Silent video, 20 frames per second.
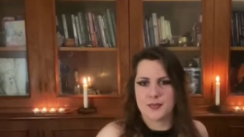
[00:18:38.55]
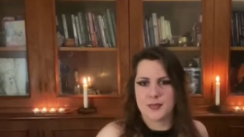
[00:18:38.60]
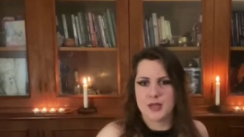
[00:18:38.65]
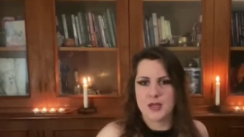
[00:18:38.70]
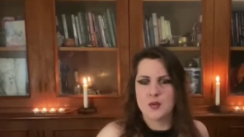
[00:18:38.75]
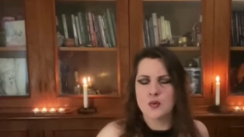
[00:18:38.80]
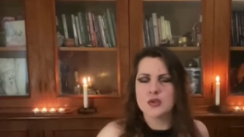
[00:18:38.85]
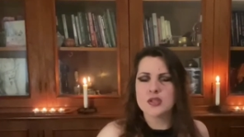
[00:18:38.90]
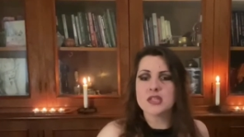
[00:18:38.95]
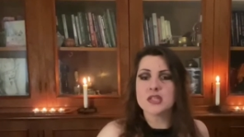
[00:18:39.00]

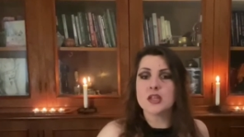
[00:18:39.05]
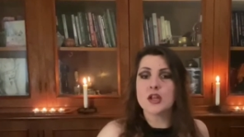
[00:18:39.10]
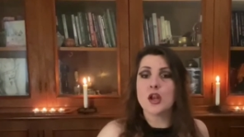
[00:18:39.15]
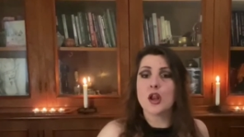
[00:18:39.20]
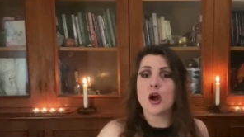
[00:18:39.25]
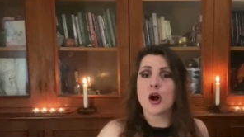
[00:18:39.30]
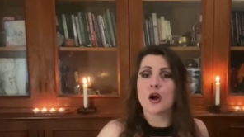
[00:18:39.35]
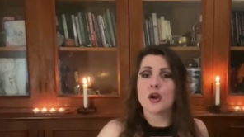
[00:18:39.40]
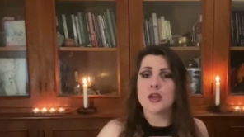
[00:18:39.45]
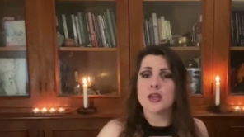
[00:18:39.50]
He was a
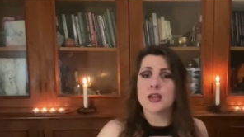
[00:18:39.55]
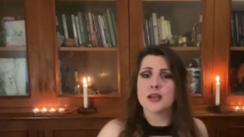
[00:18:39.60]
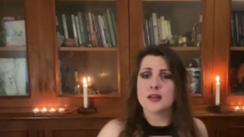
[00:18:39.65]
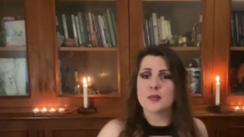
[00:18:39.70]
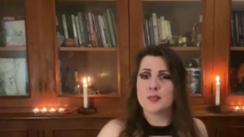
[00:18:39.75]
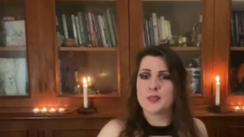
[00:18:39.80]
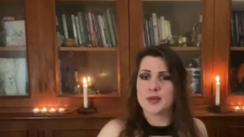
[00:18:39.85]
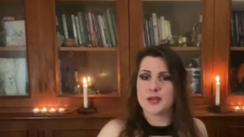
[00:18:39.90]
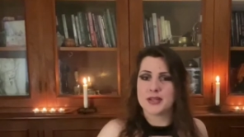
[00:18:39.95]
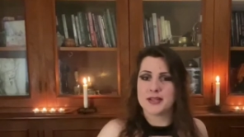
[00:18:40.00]

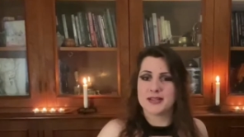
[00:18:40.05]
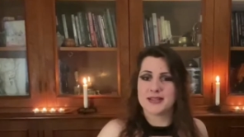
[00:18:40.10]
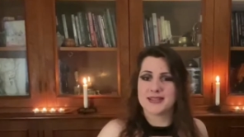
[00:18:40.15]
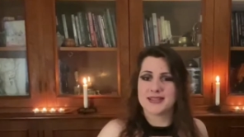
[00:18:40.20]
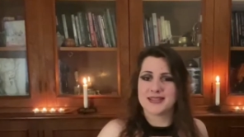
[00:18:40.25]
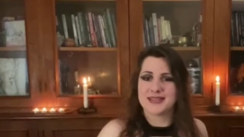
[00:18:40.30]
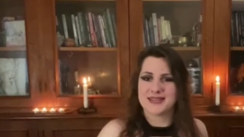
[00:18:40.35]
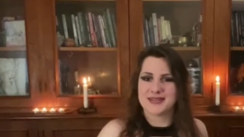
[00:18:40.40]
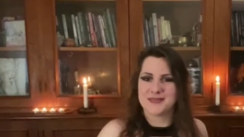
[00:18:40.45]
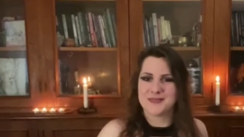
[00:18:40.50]
loyal
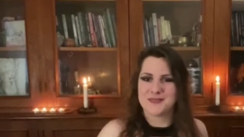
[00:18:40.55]
prince.